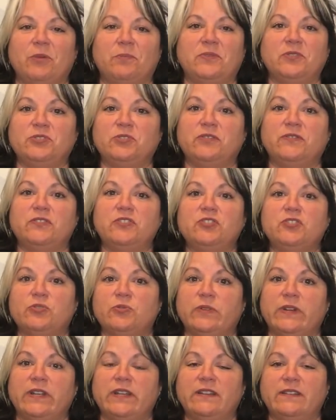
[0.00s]
hope that you've
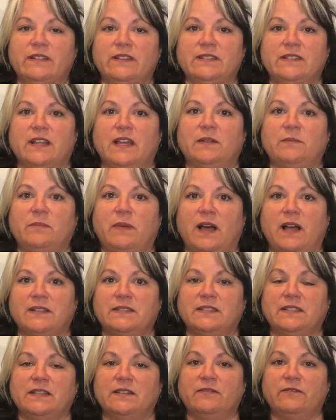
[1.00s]
enjoyed this
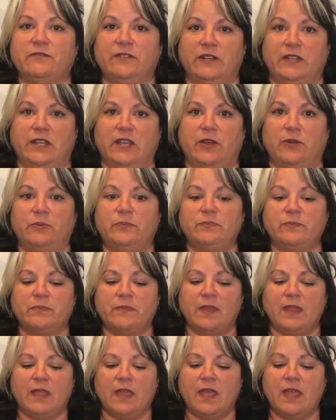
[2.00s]
unboxing video.
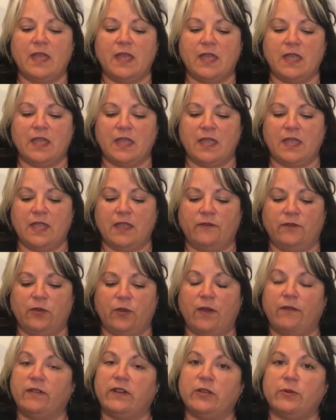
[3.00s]
If
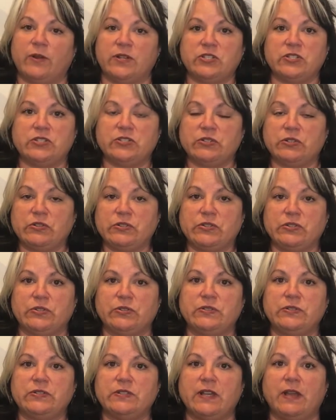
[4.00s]
you have any questions or
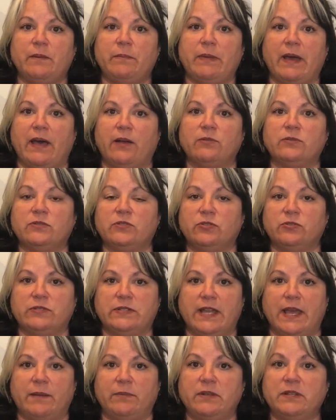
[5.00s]
concerns about
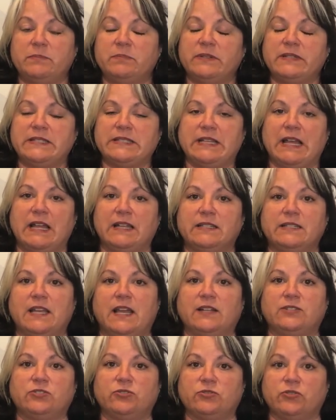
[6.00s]
your tablet, please
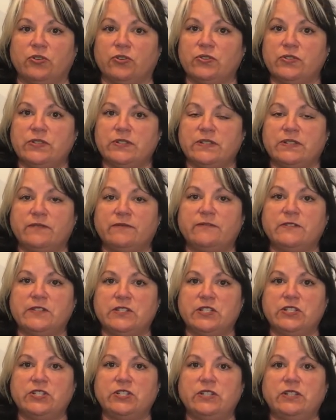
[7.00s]
contact your nurse,
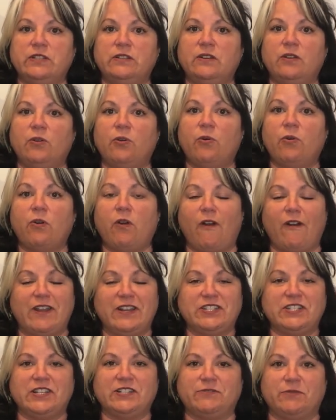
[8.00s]
physician, or
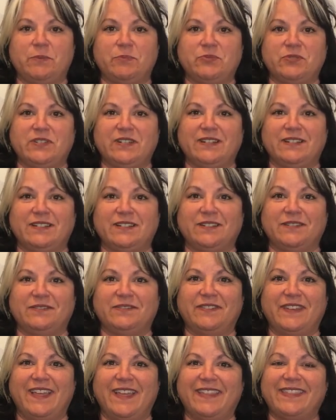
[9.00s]
RHS
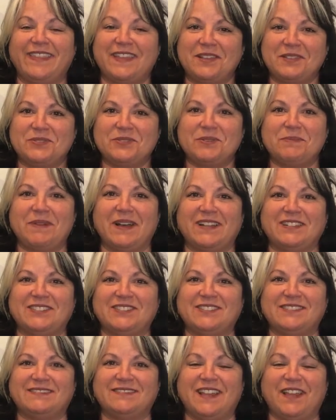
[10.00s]
representative. Thank you so
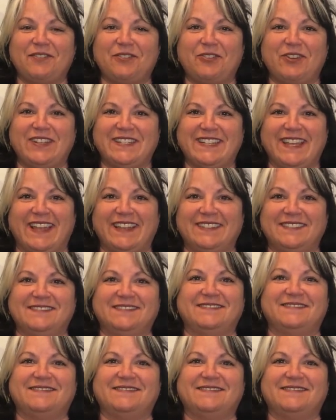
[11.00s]
much. Have a great day.